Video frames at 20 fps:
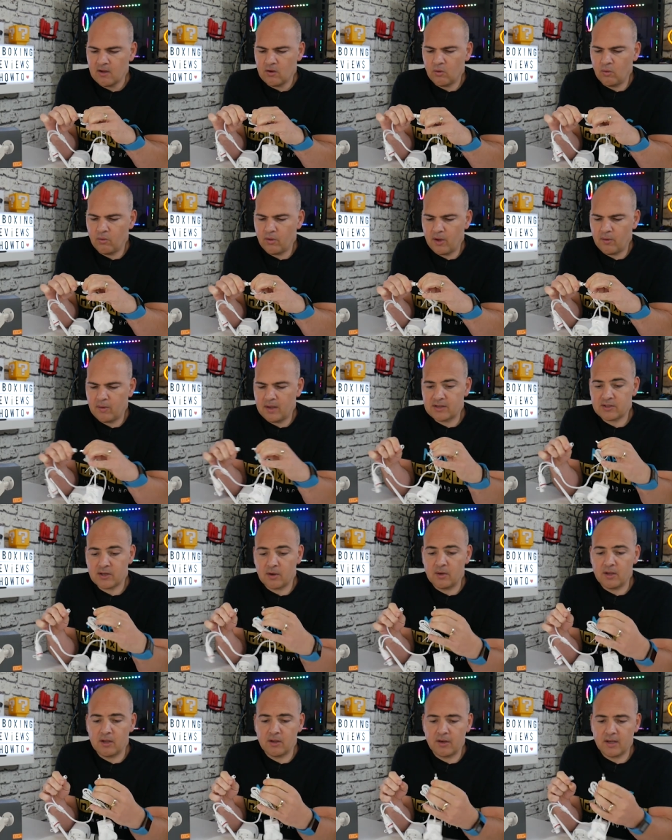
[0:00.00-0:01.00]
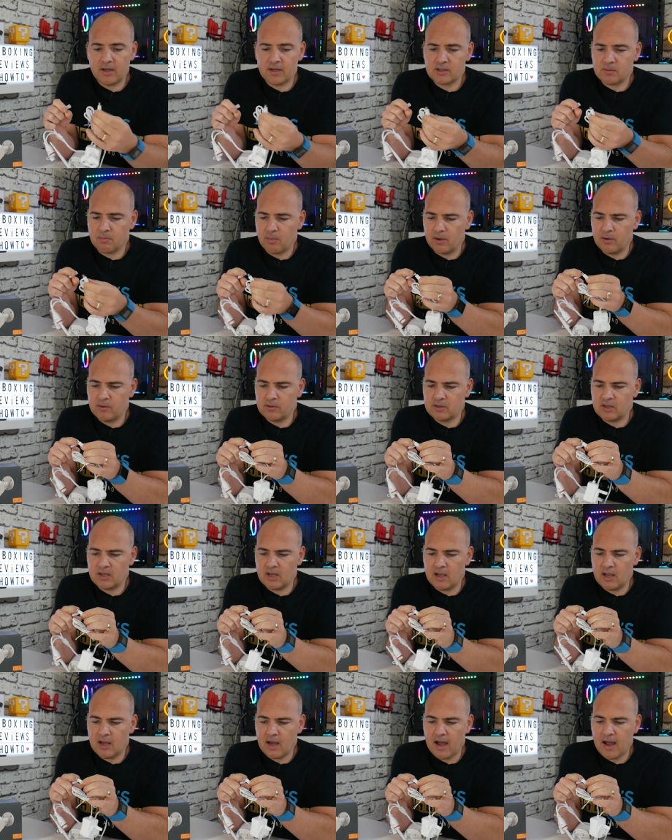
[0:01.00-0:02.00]
although it's only going to expose
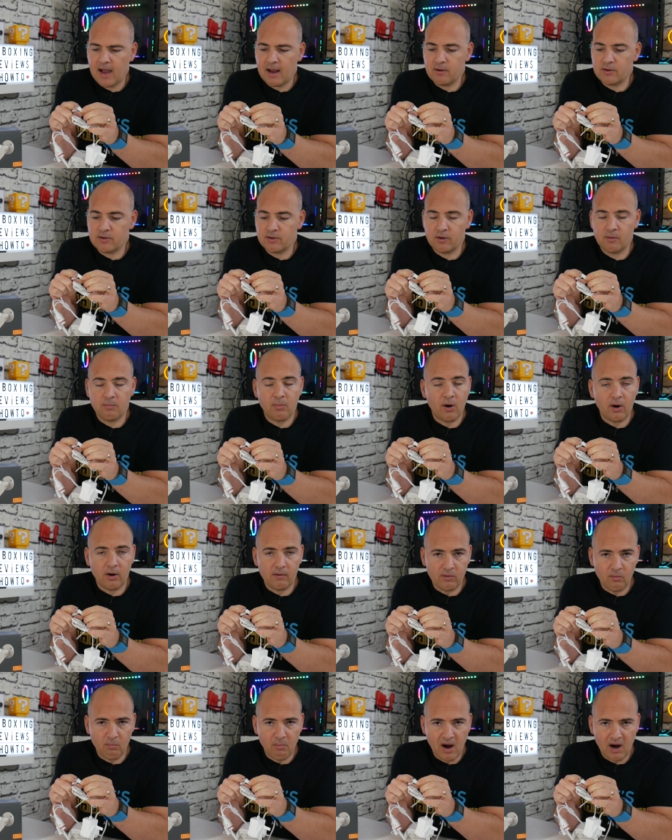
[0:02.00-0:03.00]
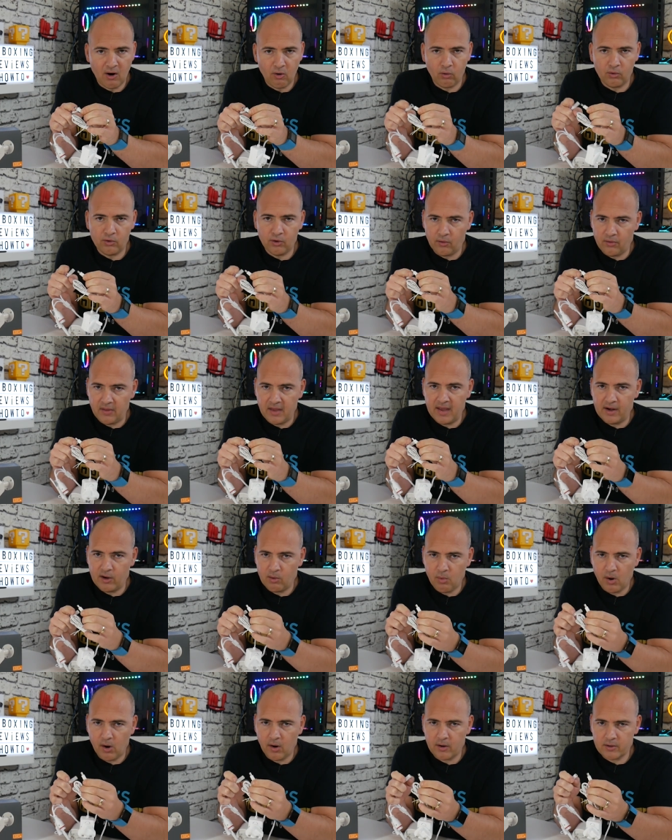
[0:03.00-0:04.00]
the outer part of the barrel, not the inner
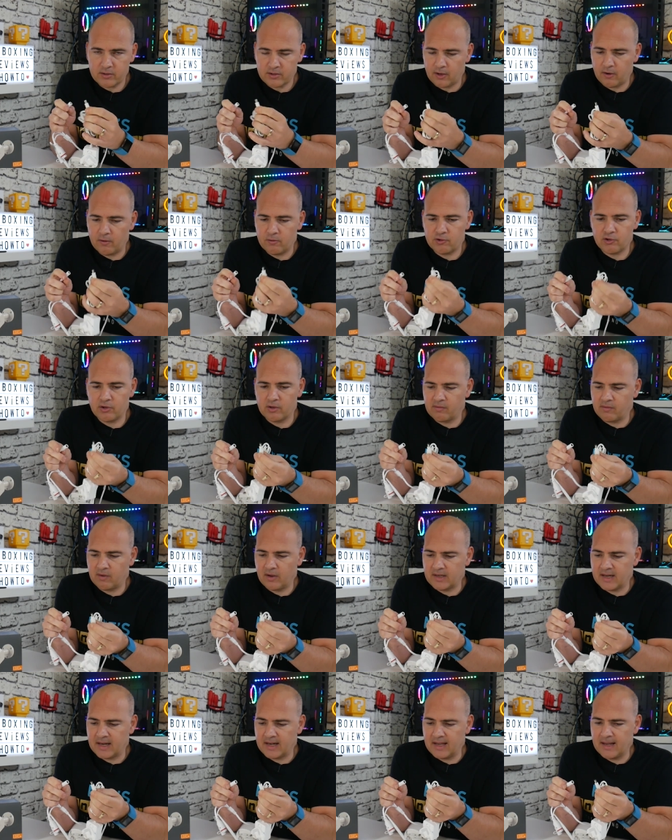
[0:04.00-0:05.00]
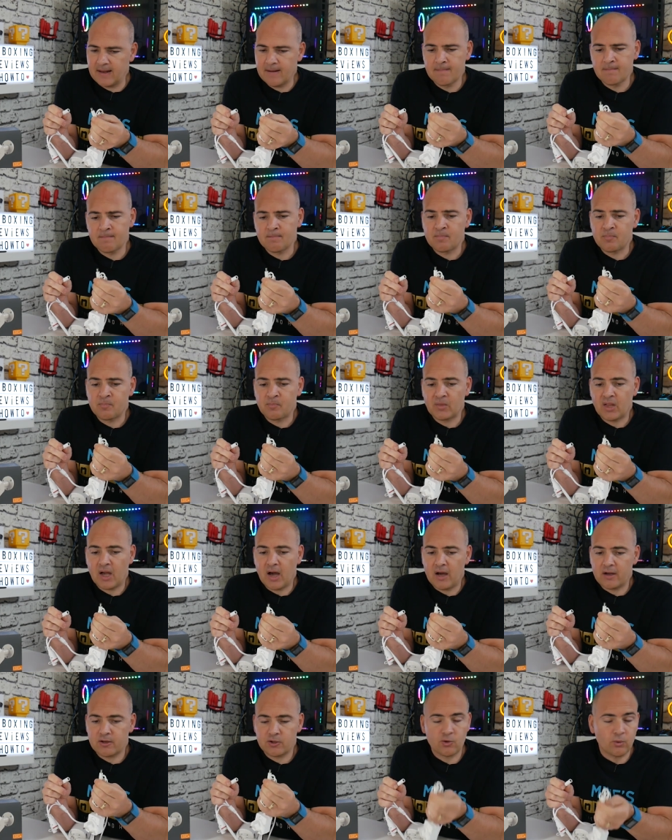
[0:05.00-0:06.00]
part, so you shouldn't find any
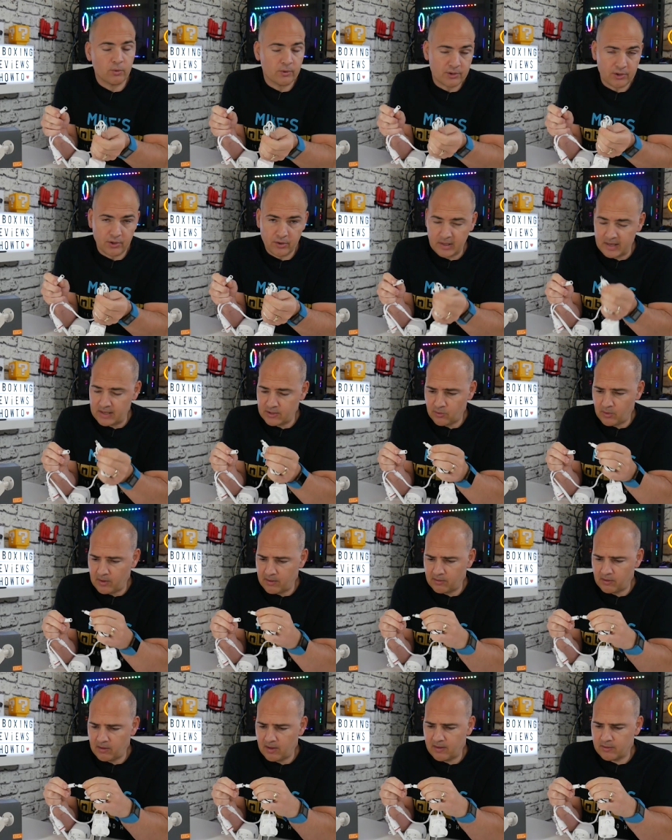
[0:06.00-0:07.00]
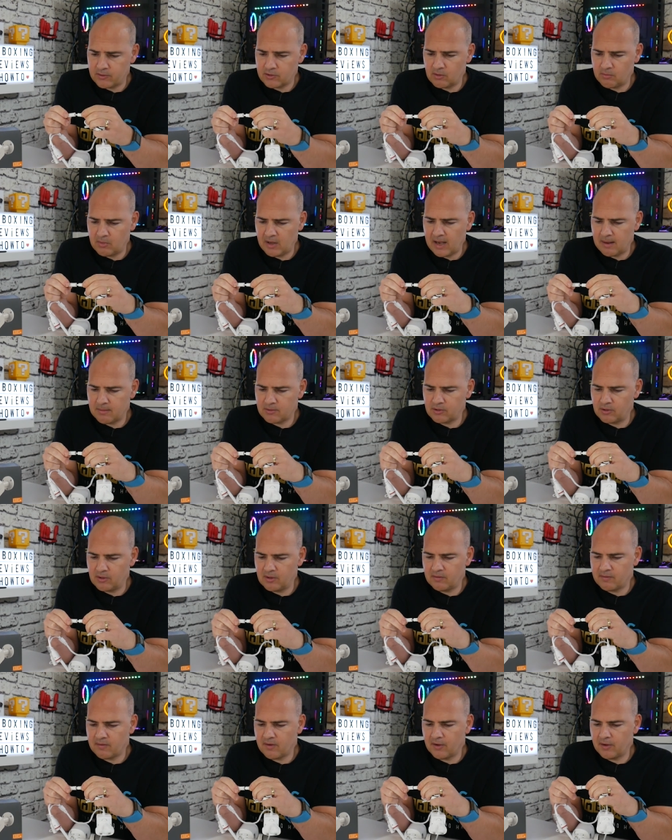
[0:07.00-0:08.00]
uh, short circuits or anything like that. It should be
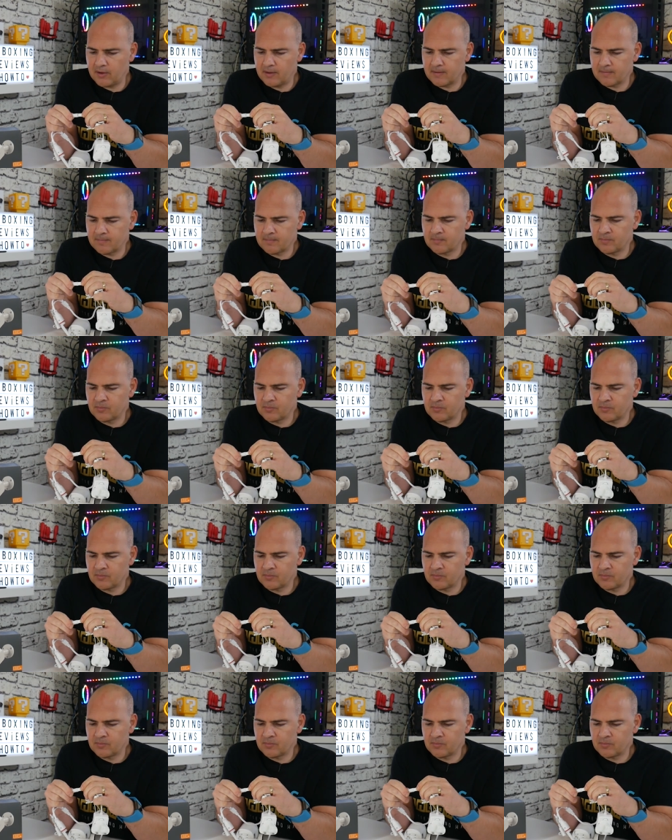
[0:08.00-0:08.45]
absolutely fine.